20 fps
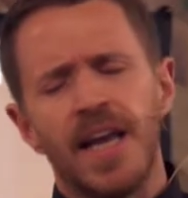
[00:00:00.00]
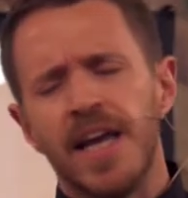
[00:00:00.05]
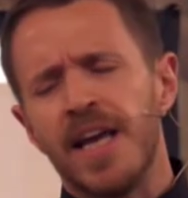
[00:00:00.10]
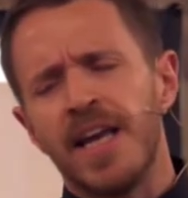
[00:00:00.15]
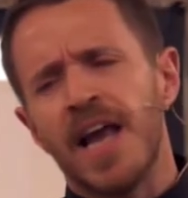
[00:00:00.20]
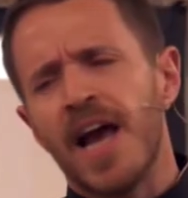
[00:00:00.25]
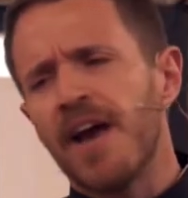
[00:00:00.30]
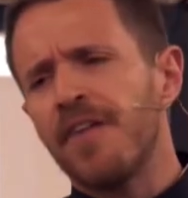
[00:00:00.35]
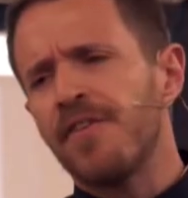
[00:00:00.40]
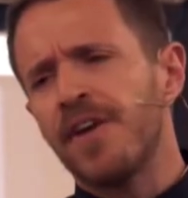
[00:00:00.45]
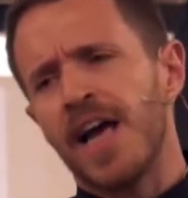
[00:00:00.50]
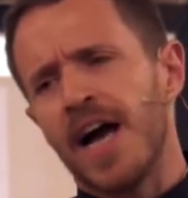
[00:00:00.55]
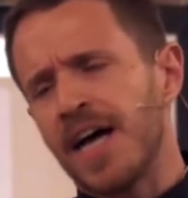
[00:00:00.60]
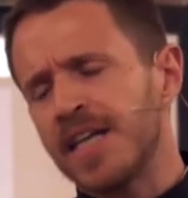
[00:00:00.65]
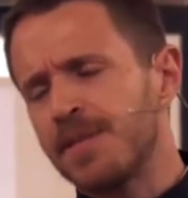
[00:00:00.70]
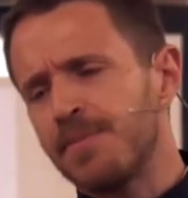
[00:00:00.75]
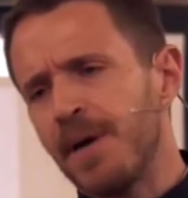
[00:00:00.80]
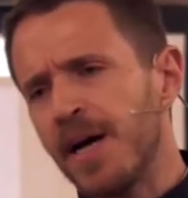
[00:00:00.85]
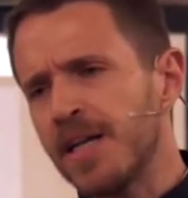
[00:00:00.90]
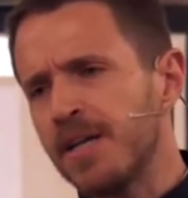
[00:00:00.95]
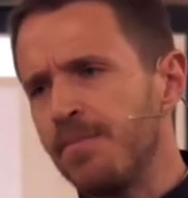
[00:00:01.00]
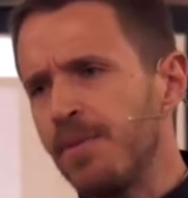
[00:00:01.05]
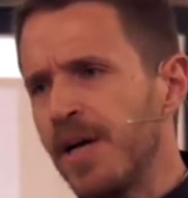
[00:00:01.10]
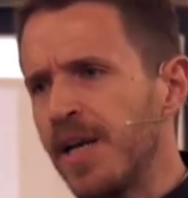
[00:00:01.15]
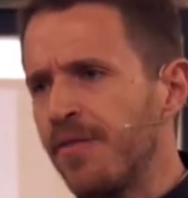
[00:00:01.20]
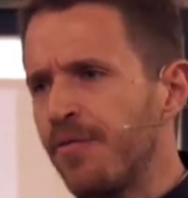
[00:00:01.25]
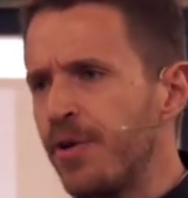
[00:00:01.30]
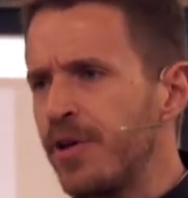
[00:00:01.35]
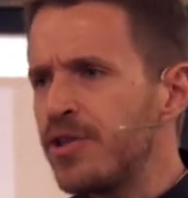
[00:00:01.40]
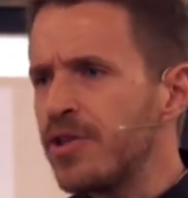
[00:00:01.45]
in every aspect, but
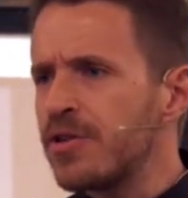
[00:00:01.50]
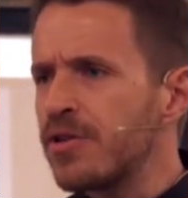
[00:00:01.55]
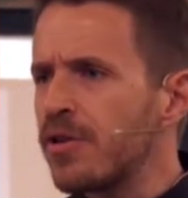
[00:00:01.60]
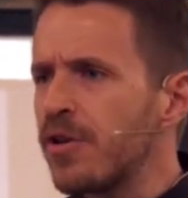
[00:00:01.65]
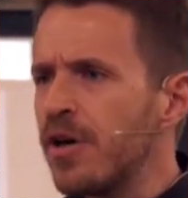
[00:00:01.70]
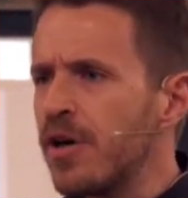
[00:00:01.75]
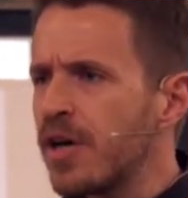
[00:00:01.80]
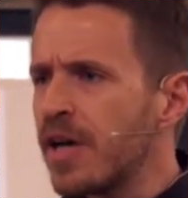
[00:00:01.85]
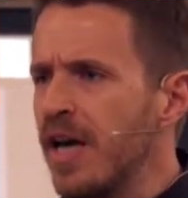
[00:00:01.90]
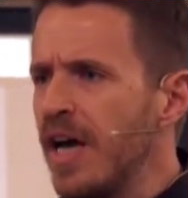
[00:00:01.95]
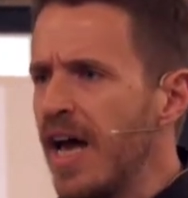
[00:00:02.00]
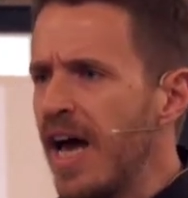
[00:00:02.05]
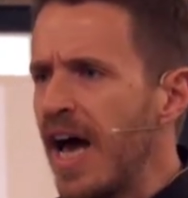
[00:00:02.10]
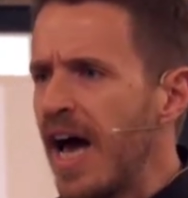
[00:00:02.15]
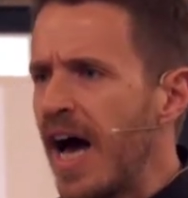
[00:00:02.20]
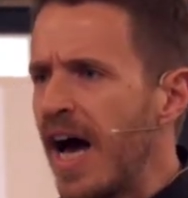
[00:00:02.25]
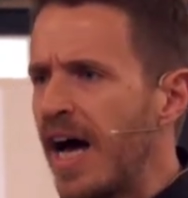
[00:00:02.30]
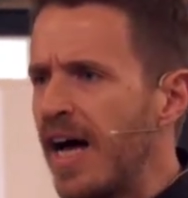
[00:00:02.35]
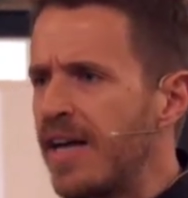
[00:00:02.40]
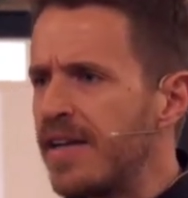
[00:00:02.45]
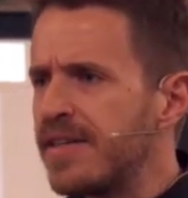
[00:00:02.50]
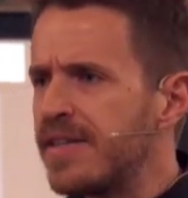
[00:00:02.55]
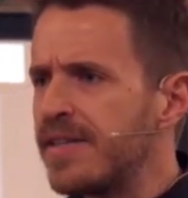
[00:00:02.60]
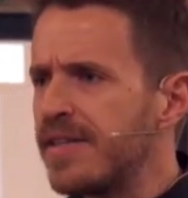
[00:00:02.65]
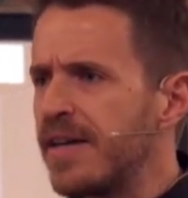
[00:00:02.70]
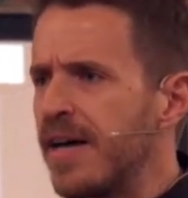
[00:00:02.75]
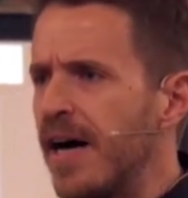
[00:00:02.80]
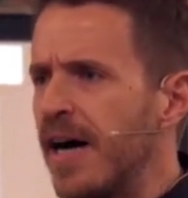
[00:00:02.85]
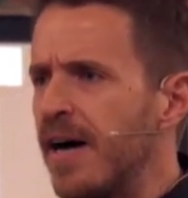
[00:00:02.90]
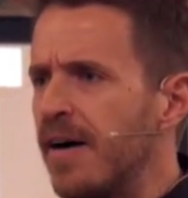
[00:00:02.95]
if we just look at
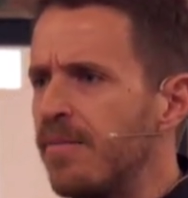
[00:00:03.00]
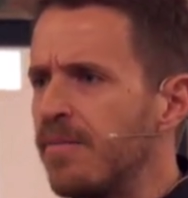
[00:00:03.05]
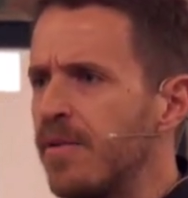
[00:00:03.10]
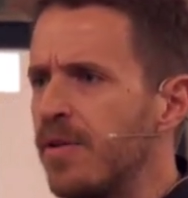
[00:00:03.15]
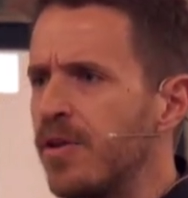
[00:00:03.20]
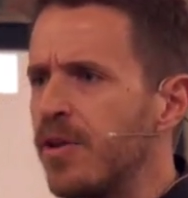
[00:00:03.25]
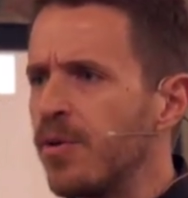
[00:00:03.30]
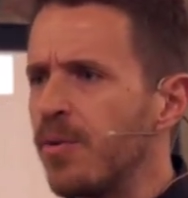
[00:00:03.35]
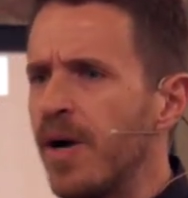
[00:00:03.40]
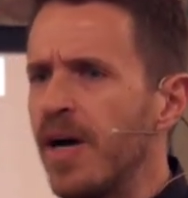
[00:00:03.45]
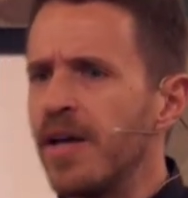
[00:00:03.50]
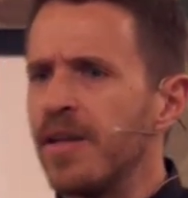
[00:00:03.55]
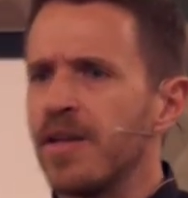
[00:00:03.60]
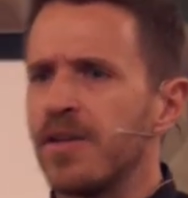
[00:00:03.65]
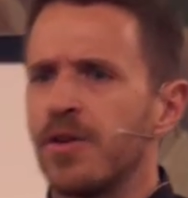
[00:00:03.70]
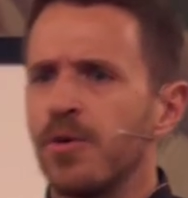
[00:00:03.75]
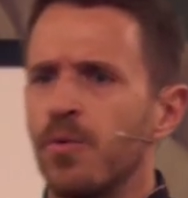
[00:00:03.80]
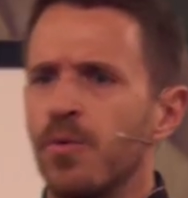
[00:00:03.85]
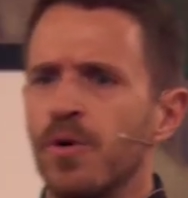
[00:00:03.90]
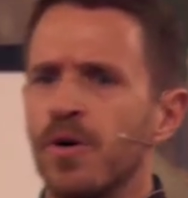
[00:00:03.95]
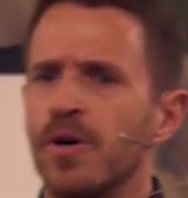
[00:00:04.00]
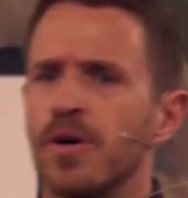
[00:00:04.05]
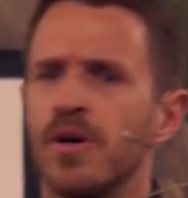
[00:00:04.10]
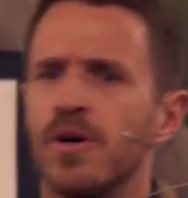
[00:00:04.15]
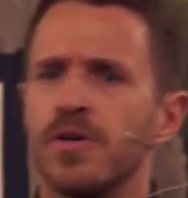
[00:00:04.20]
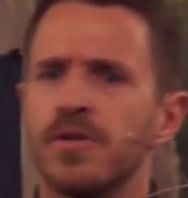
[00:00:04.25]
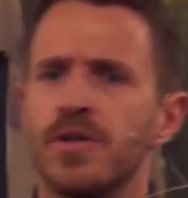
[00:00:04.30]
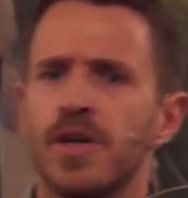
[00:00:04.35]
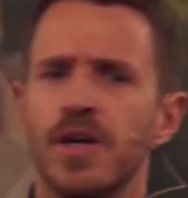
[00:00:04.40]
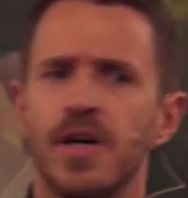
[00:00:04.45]
um, the way that the
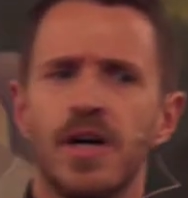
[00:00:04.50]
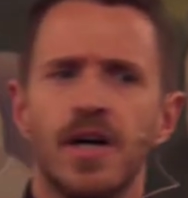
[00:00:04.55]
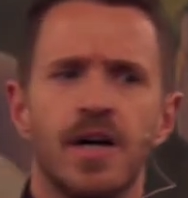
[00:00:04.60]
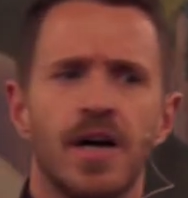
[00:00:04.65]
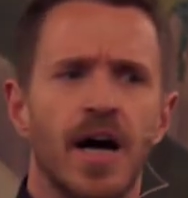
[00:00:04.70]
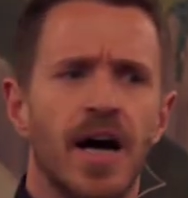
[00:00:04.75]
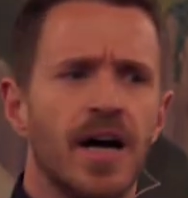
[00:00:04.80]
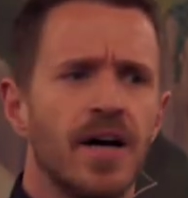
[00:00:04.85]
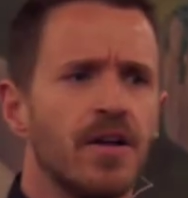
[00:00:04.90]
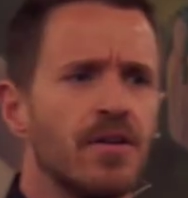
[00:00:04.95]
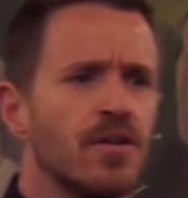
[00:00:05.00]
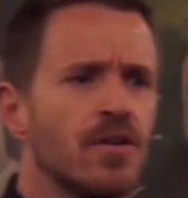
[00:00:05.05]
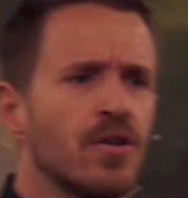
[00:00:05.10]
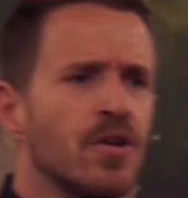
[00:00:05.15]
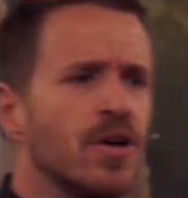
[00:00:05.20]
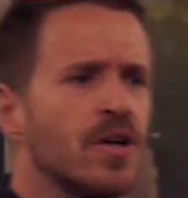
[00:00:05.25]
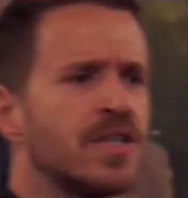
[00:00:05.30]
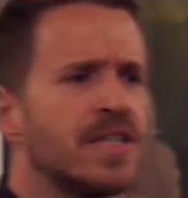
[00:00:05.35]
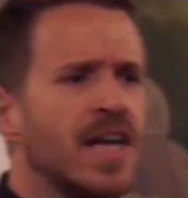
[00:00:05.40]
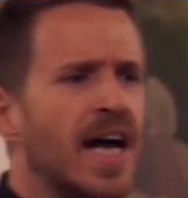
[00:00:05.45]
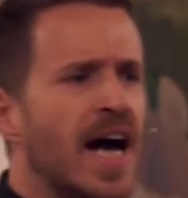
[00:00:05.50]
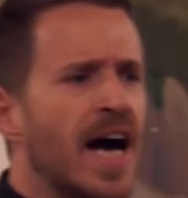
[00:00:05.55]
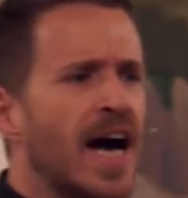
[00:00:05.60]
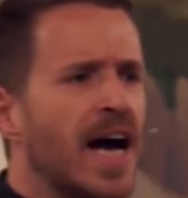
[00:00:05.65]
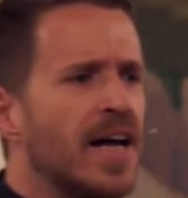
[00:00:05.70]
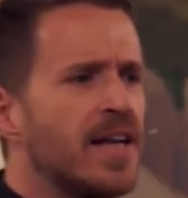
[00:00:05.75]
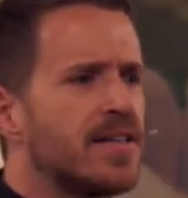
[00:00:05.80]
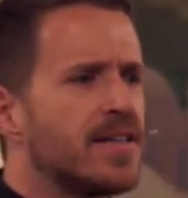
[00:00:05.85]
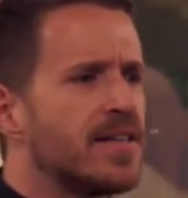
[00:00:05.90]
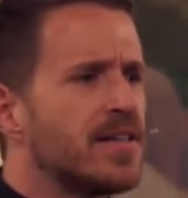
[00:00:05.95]
world uh, looks
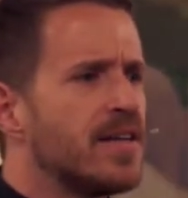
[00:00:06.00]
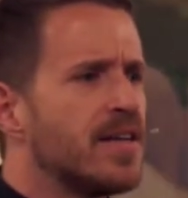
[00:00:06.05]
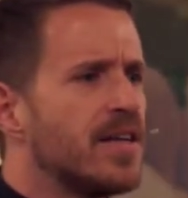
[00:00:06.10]
at